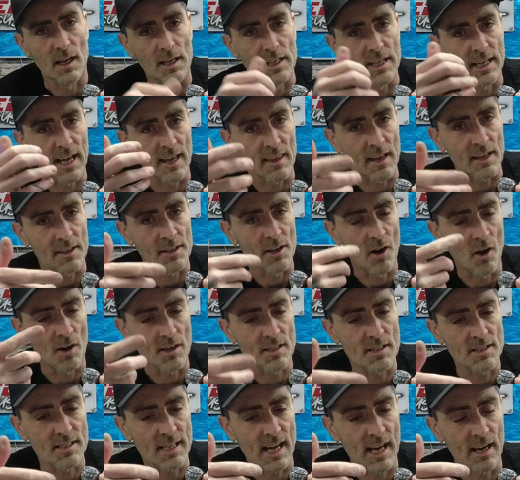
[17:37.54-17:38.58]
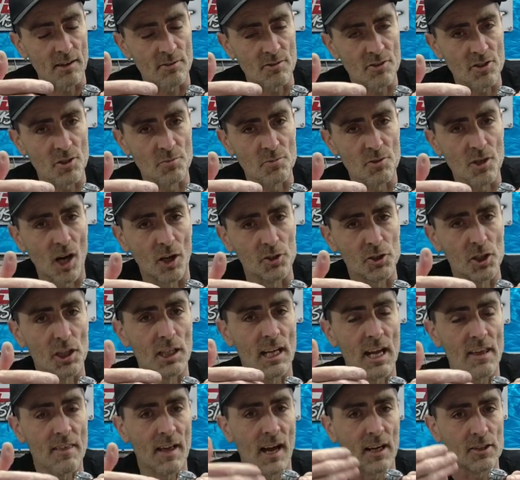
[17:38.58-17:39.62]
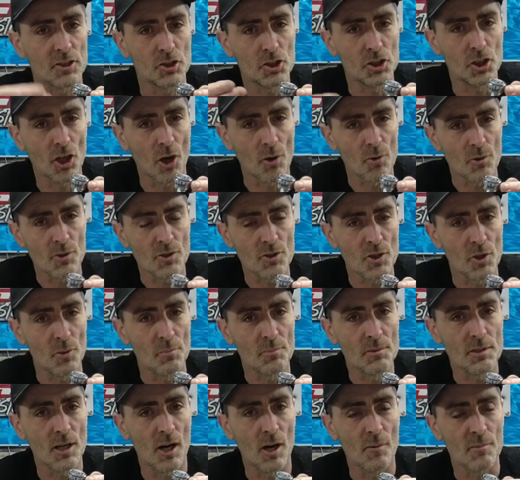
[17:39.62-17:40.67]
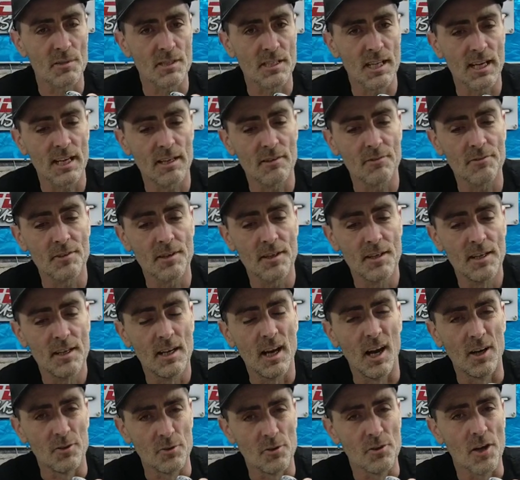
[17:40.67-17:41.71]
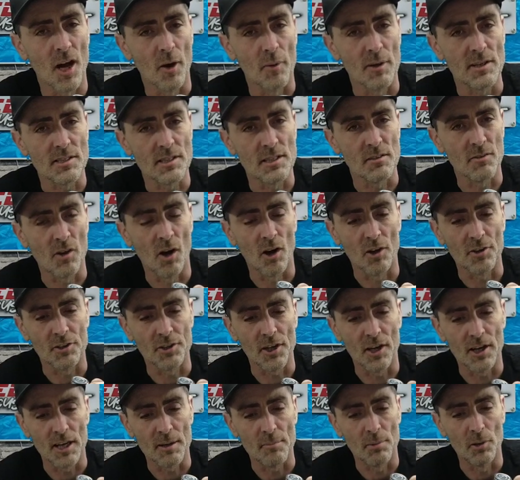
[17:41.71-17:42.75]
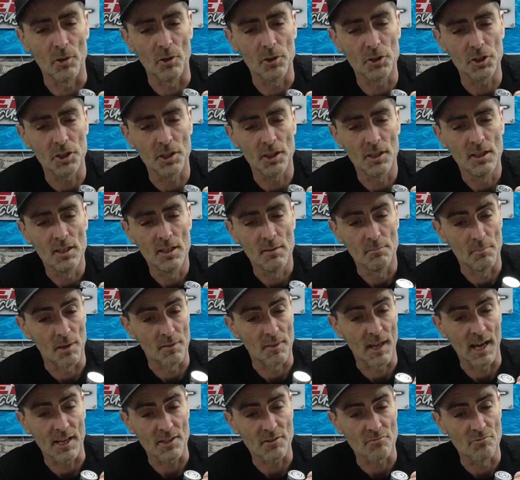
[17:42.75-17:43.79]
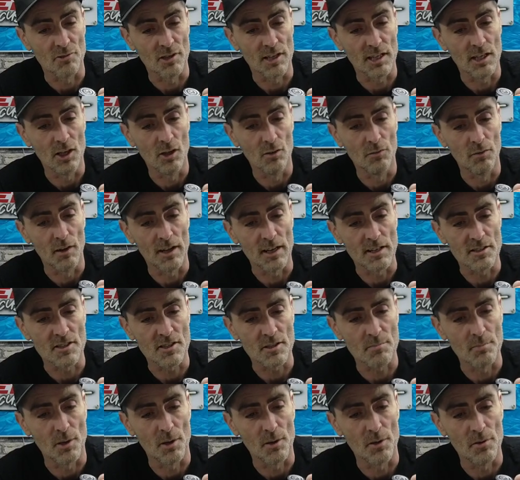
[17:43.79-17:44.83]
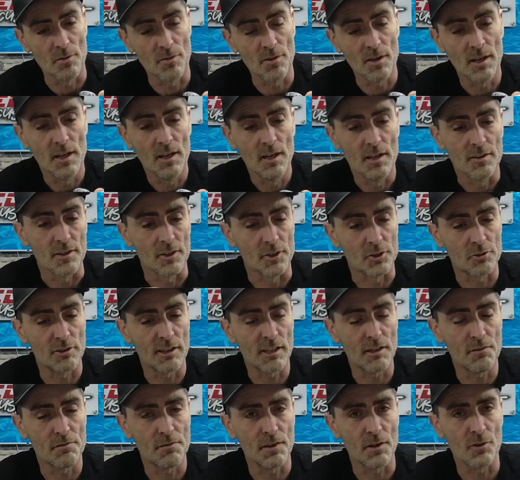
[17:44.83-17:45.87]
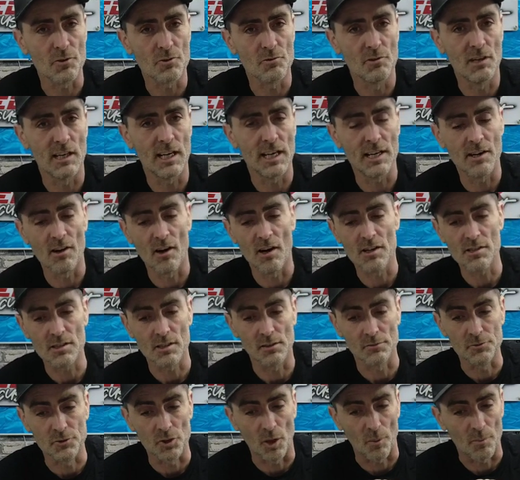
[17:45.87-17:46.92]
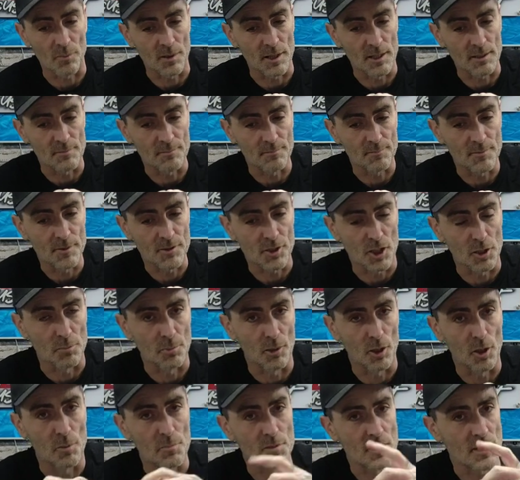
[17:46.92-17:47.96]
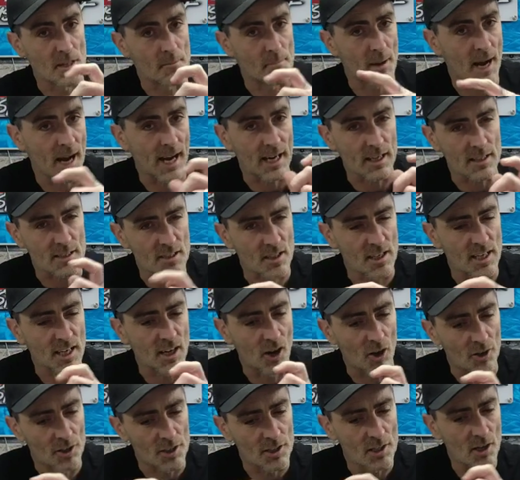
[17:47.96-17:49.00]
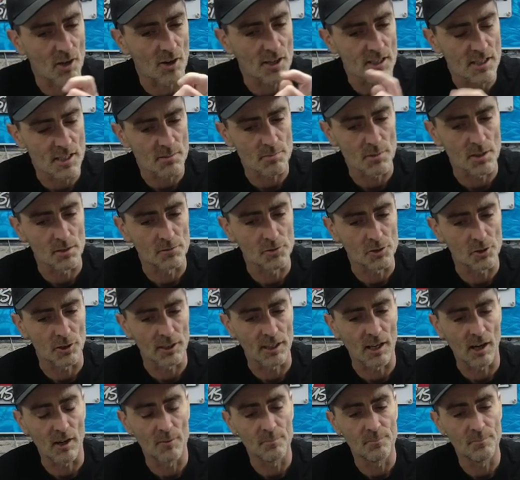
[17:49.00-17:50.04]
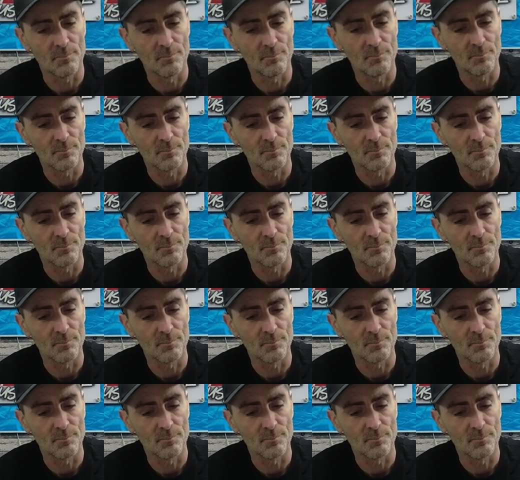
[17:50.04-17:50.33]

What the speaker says: And you get that nice sound. Sometimes you'll hear that choked up type sound and you know it's, you've got a dirty brush, but that's running lovely and smooth. The trigger feels really nice because I've dropped the super lube to the back, so you've got a nice smooth trigger.